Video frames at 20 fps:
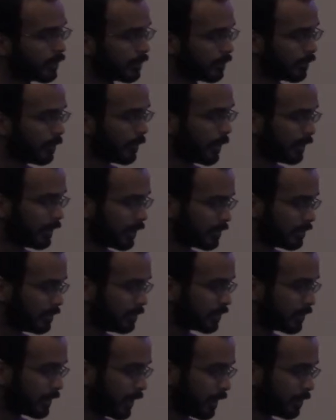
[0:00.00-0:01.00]
or robot
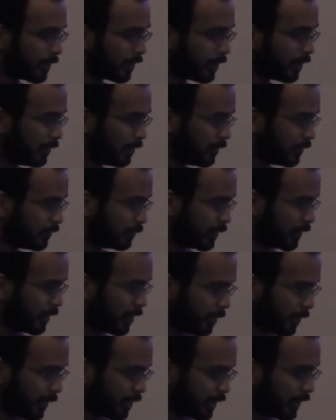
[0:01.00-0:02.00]
shooter tower. We know
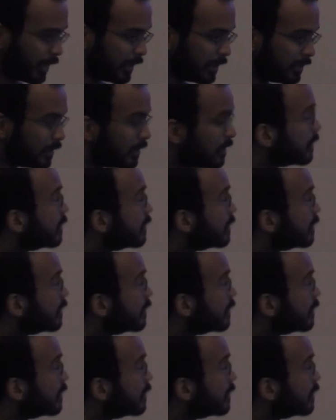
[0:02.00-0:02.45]
where it is.